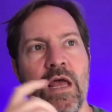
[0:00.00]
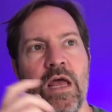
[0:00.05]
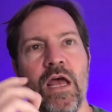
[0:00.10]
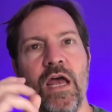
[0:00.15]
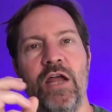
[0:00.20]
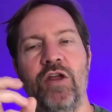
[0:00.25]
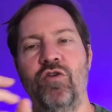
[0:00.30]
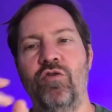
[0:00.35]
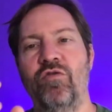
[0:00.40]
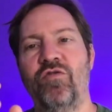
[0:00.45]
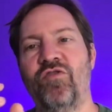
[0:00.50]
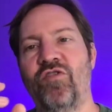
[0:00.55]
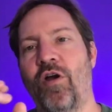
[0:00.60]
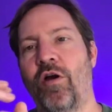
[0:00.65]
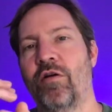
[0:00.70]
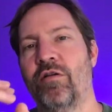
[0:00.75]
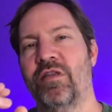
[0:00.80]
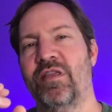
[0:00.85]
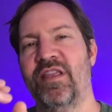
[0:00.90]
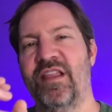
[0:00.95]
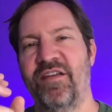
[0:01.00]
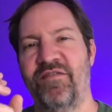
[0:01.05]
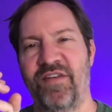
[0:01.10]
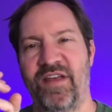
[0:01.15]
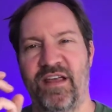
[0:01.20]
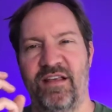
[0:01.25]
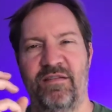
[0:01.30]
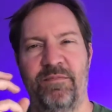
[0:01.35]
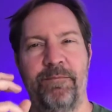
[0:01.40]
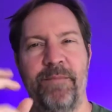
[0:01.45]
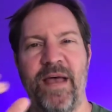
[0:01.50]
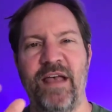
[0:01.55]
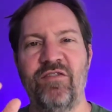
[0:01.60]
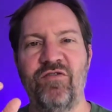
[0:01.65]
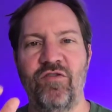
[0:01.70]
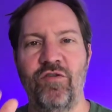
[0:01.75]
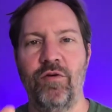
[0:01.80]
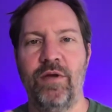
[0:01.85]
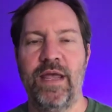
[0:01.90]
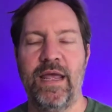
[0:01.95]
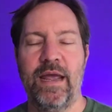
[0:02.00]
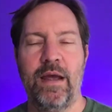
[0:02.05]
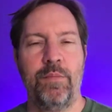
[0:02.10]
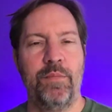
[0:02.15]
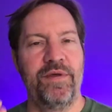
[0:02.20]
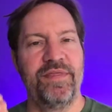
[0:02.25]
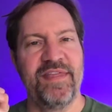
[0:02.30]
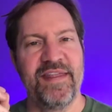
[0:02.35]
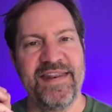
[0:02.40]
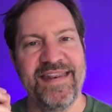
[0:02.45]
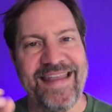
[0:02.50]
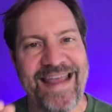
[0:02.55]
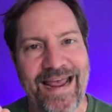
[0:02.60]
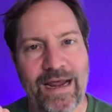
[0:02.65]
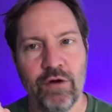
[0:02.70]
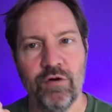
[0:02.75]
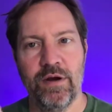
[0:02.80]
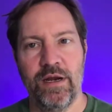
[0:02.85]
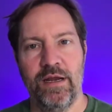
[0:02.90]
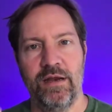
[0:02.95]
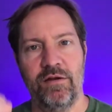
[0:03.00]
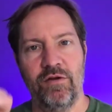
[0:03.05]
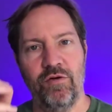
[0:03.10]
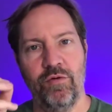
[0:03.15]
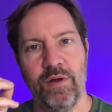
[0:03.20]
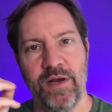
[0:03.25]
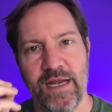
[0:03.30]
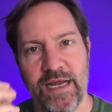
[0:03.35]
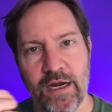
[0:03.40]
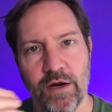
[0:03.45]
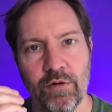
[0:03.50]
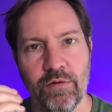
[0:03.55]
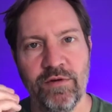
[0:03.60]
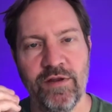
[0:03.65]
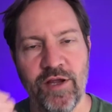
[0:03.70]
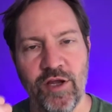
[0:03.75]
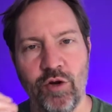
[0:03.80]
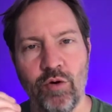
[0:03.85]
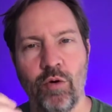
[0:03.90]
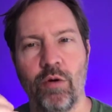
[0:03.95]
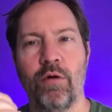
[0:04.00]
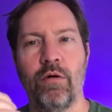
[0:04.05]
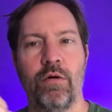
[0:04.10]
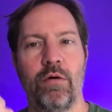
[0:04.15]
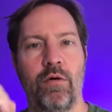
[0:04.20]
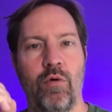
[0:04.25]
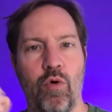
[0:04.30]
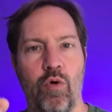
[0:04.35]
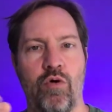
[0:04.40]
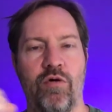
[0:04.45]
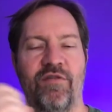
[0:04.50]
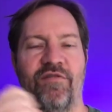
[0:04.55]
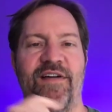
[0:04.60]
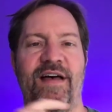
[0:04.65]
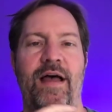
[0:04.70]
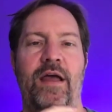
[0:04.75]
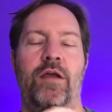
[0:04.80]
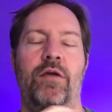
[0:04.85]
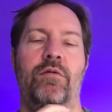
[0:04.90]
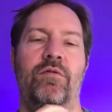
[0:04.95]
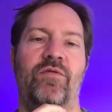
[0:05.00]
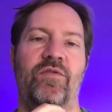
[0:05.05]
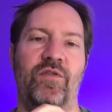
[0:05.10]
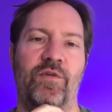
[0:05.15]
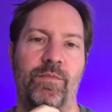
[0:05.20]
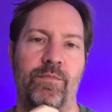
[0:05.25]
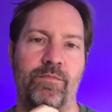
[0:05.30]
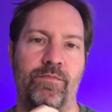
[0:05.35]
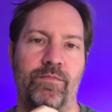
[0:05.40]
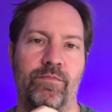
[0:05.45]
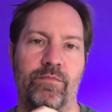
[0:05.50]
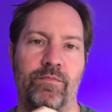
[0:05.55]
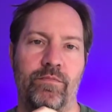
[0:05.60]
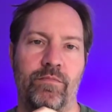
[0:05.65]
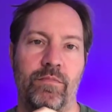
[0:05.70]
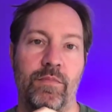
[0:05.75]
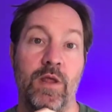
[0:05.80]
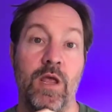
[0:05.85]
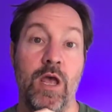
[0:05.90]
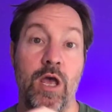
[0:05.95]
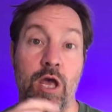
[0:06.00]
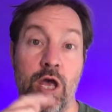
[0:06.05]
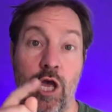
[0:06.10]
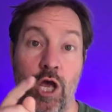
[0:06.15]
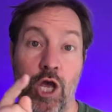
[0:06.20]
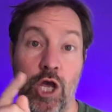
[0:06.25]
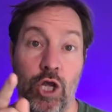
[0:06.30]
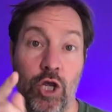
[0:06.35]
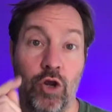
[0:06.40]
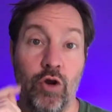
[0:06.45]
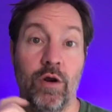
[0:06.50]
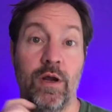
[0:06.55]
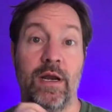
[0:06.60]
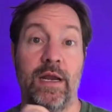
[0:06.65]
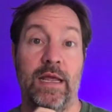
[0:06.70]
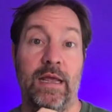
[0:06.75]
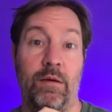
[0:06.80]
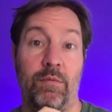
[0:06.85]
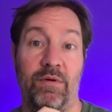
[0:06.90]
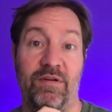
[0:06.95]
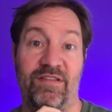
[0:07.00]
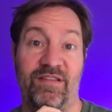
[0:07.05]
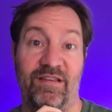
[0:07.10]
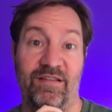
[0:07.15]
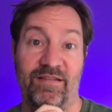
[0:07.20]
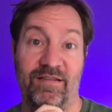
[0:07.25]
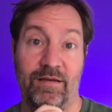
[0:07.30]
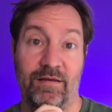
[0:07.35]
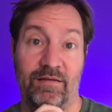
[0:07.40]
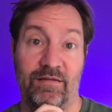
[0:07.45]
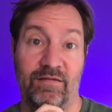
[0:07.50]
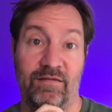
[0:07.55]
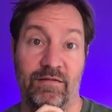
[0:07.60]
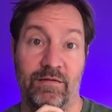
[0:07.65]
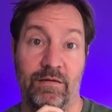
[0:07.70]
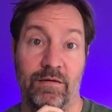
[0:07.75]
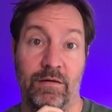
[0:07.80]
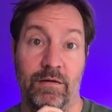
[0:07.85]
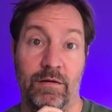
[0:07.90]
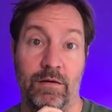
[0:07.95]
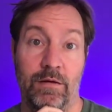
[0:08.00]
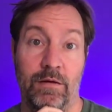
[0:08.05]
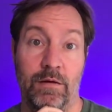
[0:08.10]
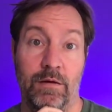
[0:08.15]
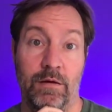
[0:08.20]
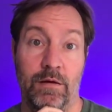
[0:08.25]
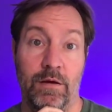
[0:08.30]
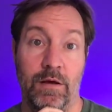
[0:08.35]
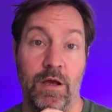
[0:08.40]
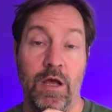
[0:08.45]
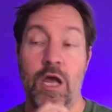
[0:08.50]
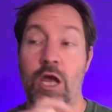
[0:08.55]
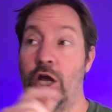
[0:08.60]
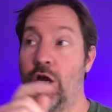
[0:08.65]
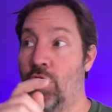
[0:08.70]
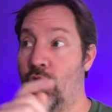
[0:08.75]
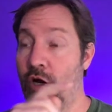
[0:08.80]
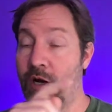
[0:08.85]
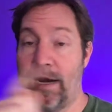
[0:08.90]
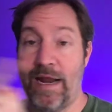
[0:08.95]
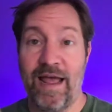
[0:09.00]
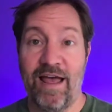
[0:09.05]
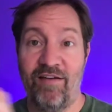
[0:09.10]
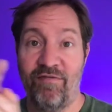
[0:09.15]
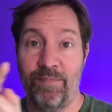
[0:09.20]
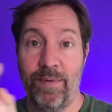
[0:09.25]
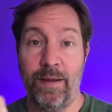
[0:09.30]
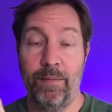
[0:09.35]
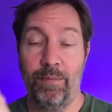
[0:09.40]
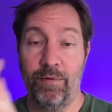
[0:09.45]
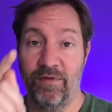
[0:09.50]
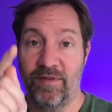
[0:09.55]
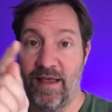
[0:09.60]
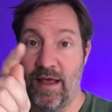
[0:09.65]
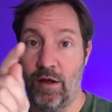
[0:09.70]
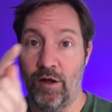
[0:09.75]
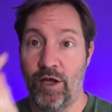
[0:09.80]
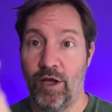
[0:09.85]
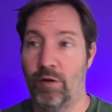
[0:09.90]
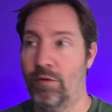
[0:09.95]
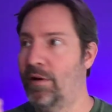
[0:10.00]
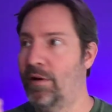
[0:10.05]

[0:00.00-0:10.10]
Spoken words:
And you start living as best you can with integrity to adhere to your core values. You're going to get resistance. You're going to have people tell you,